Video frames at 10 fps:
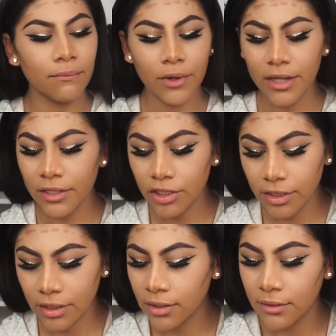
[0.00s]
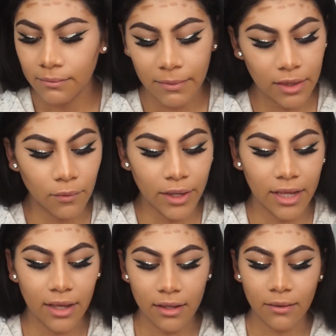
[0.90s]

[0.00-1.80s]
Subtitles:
brush. By the way,